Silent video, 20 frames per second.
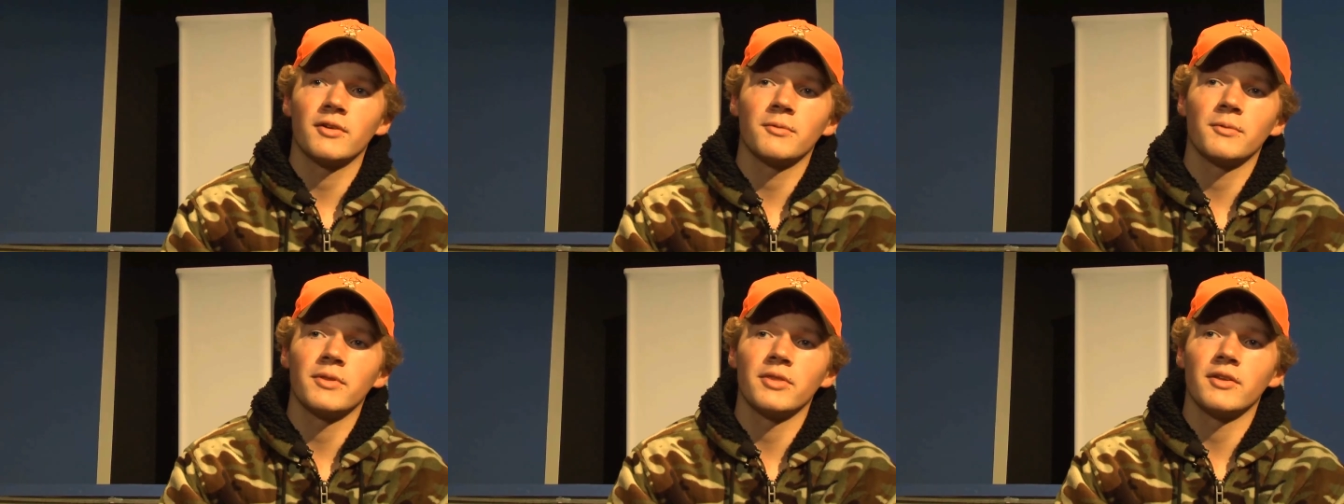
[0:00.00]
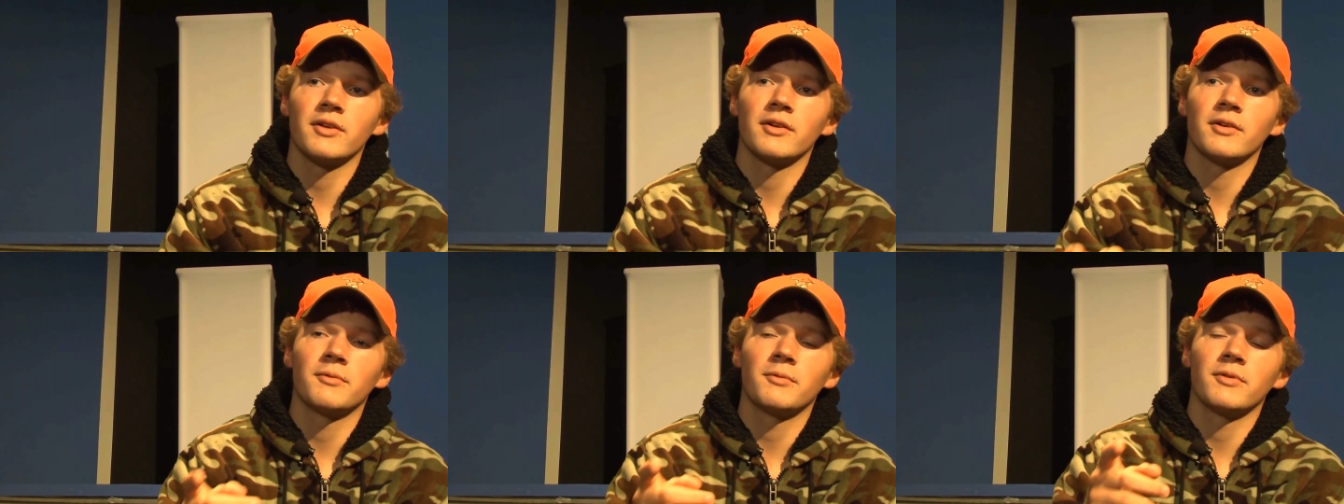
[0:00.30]
yeah. Or
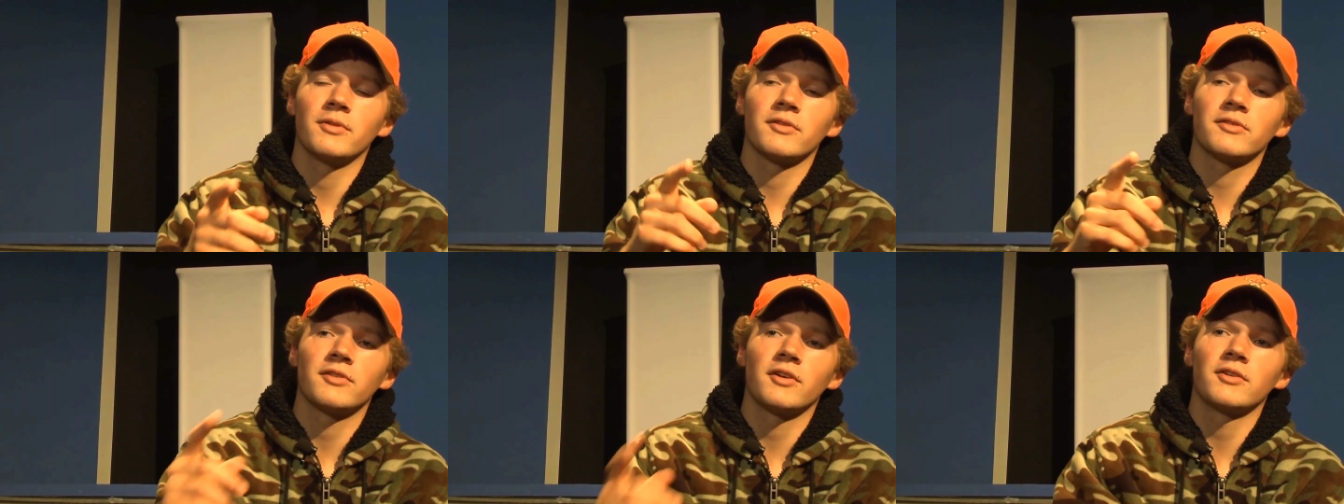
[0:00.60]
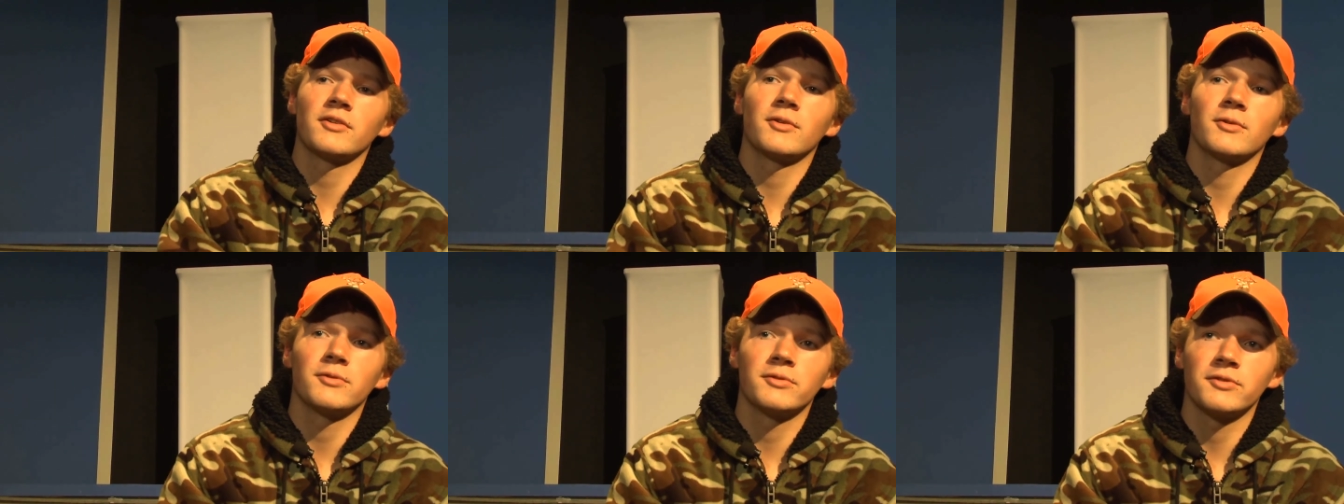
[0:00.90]
when the when the
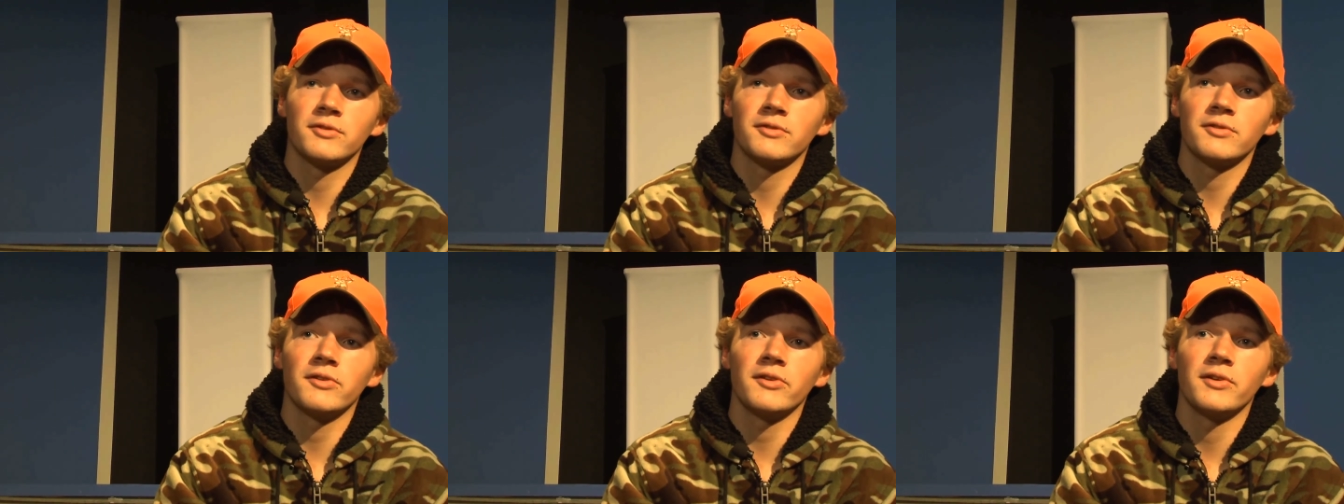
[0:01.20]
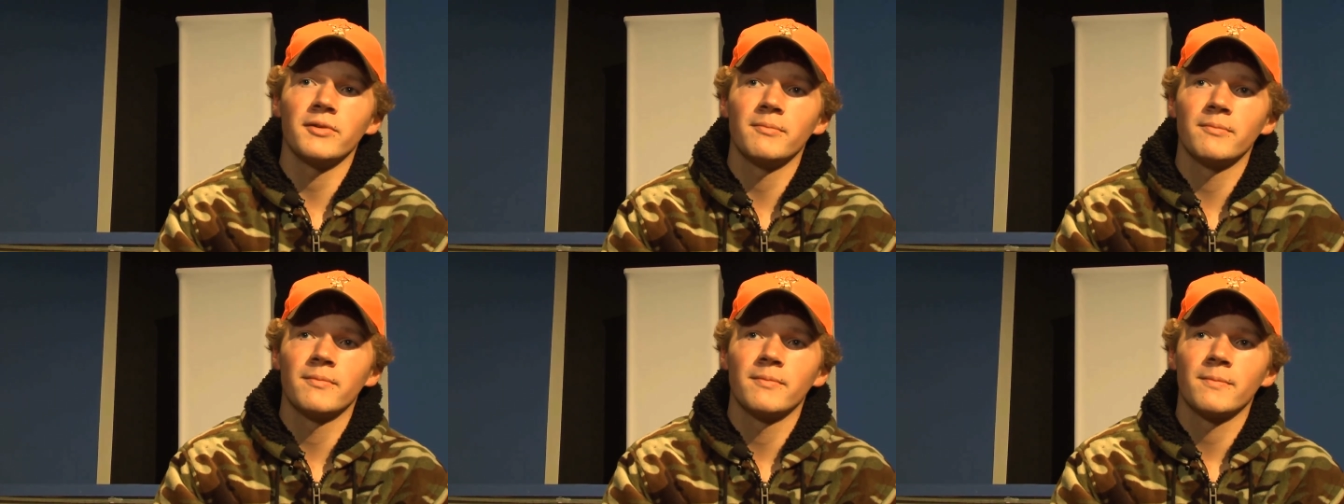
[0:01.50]
sun goes to
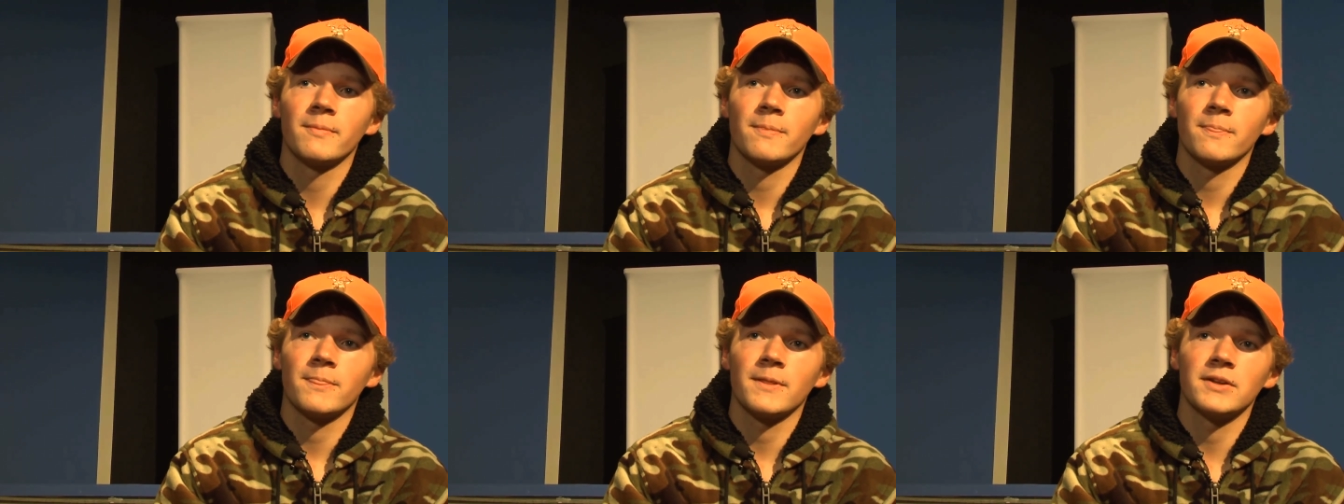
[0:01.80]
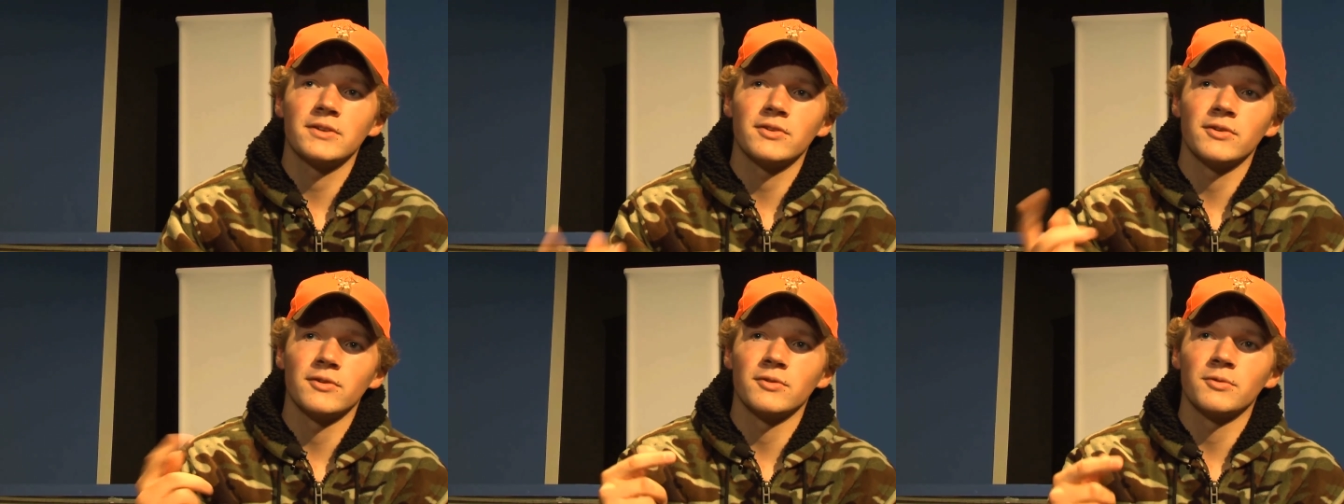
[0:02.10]
sleep,
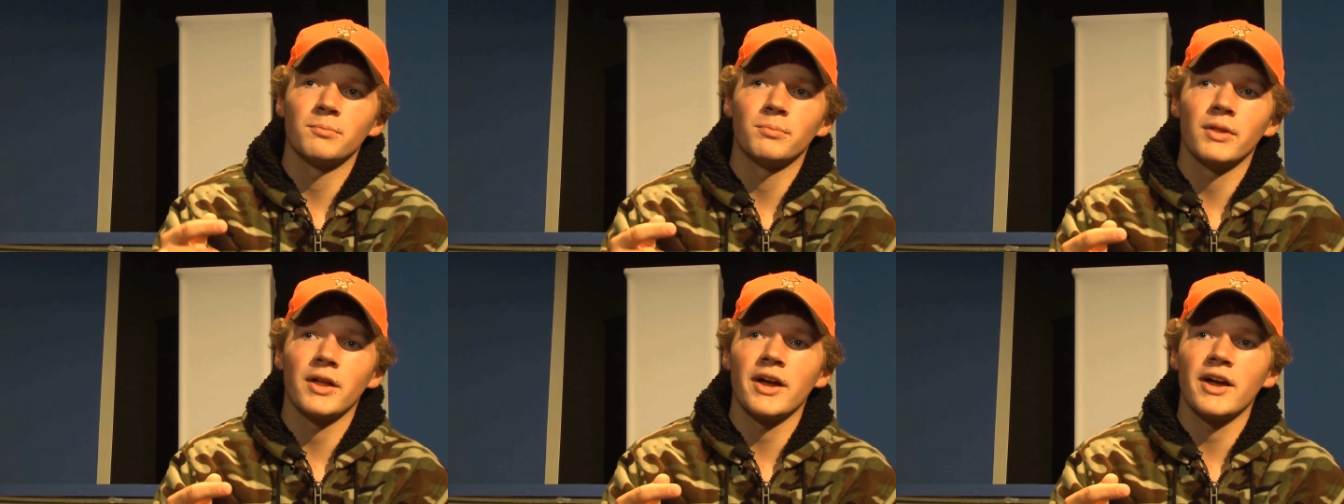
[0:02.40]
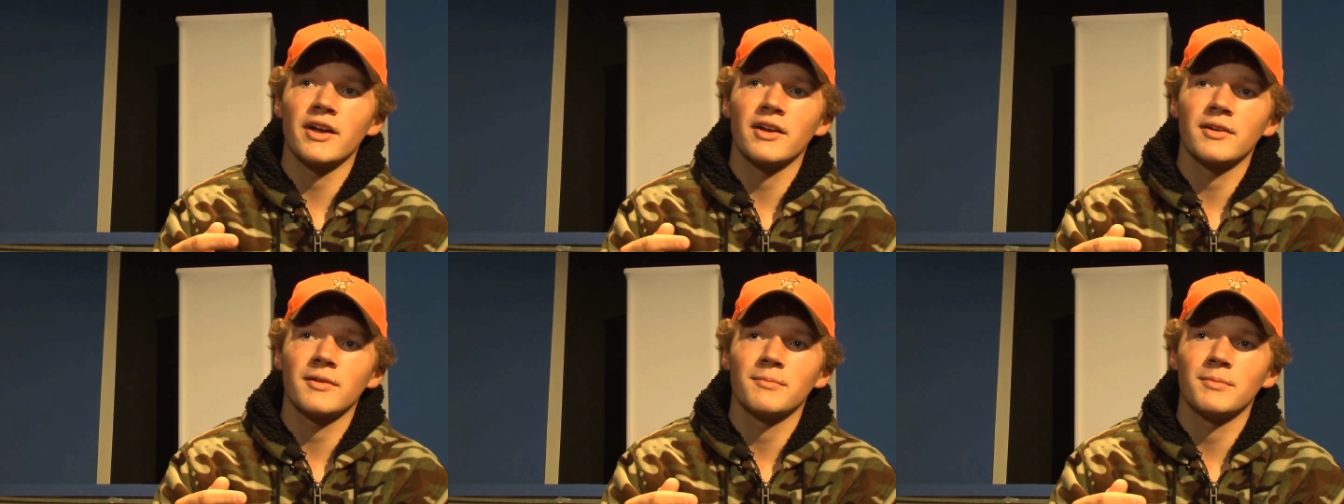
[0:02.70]
it turns
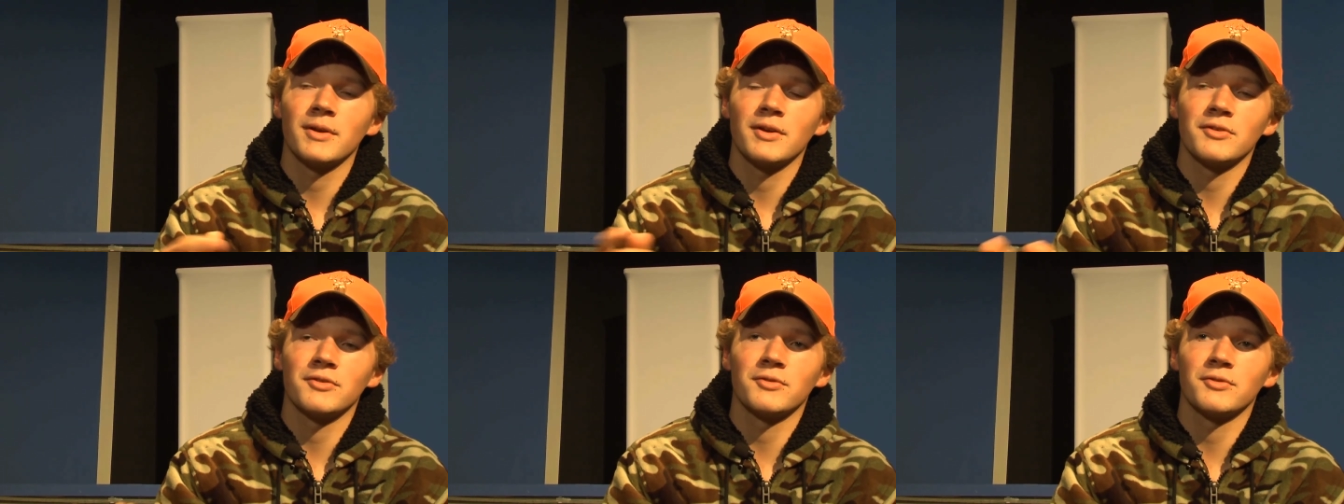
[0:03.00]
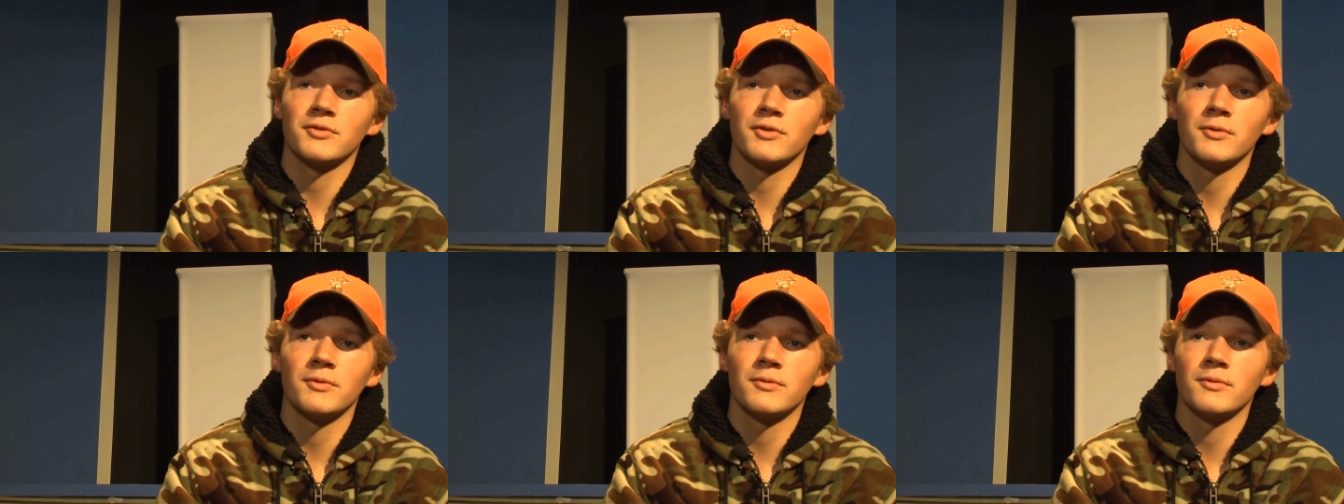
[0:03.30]
black because
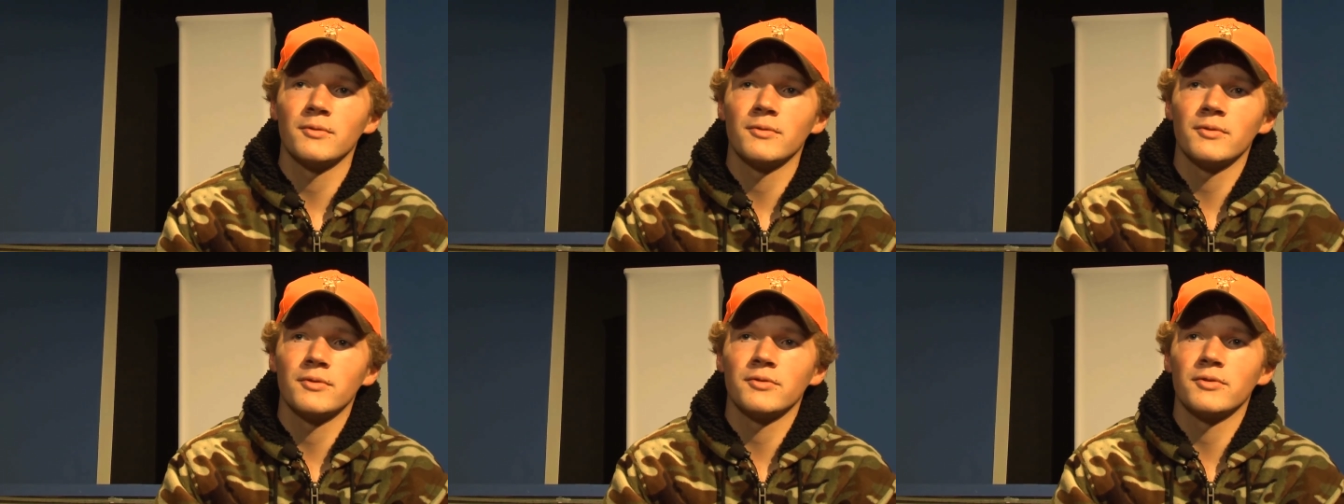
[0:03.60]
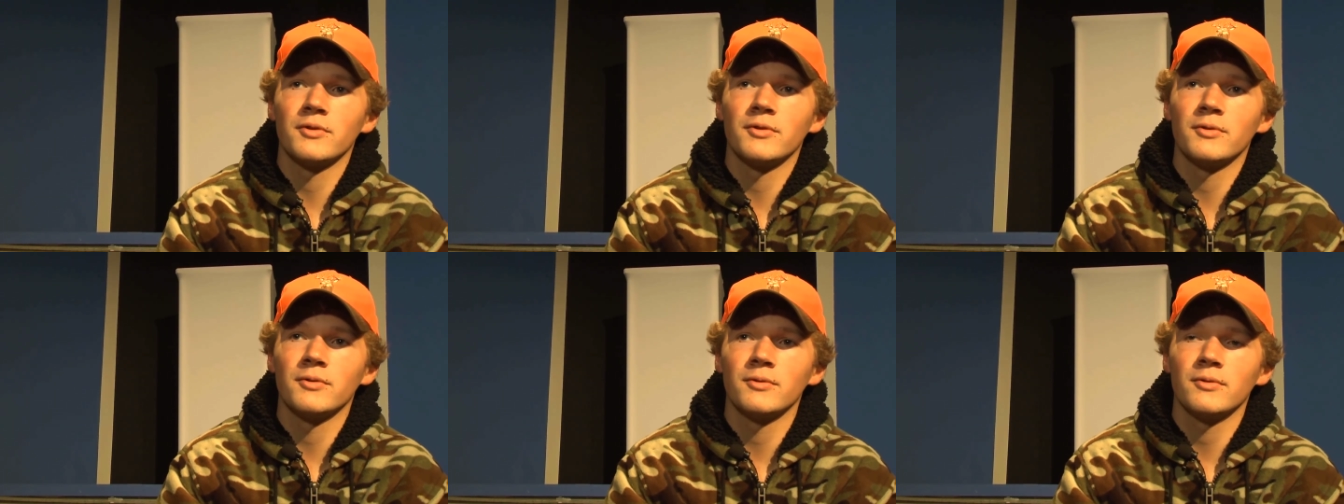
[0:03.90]
there's no
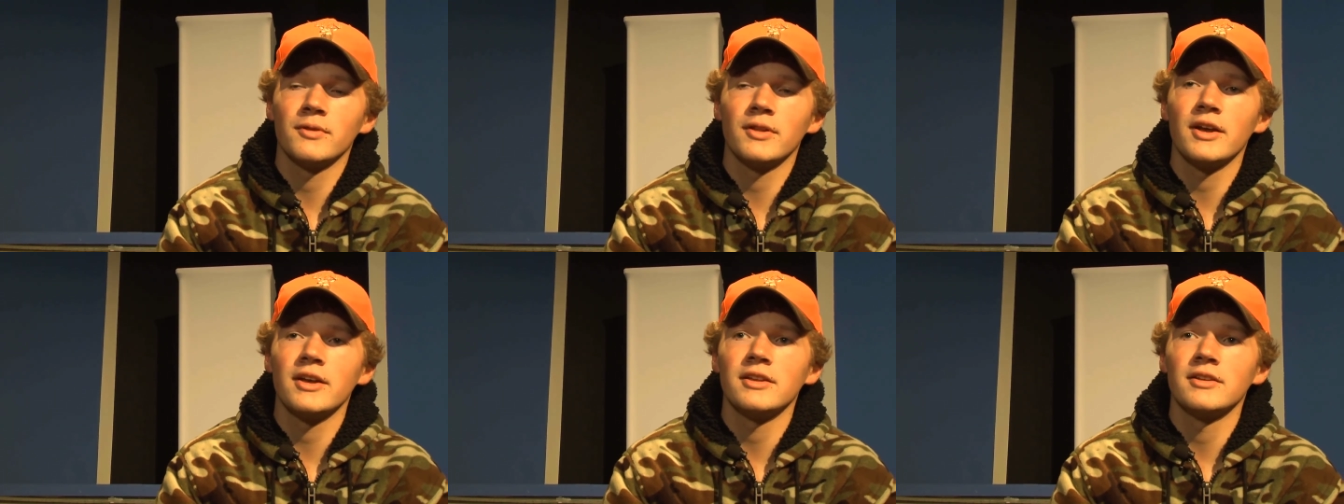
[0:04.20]
there's no